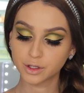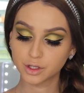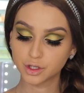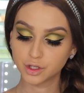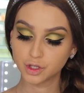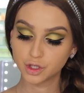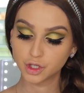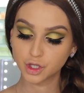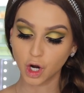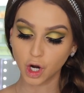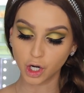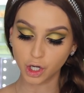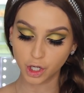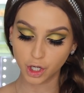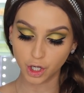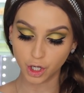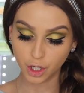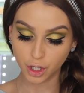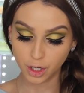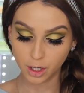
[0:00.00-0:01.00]
looks
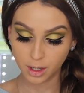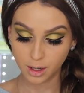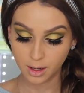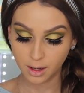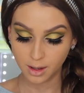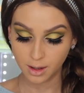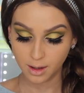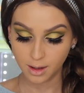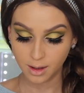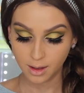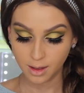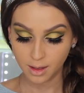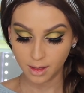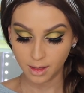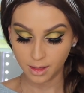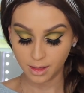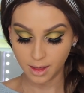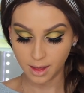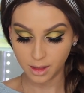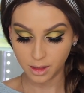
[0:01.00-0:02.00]
darker
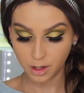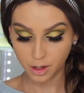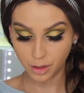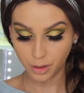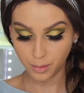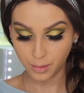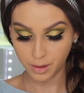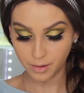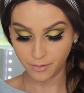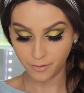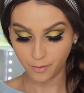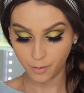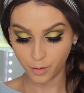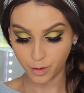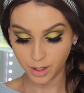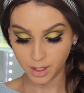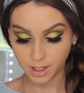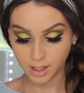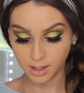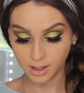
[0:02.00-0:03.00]
than the
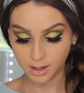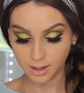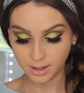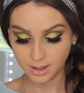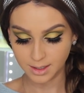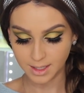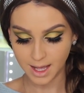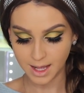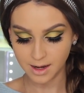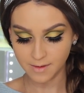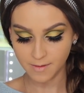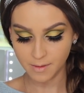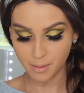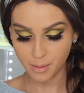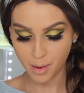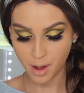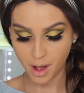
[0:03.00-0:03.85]
340. Is that even